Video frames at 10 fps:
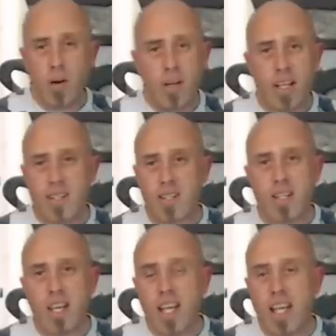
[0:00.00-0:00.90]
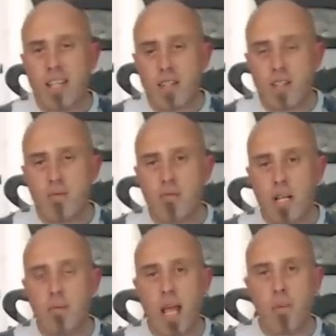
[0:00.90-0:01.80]
honest, it doesn't
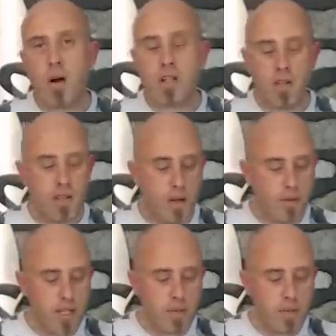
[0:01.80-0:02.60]
really make much of a difference,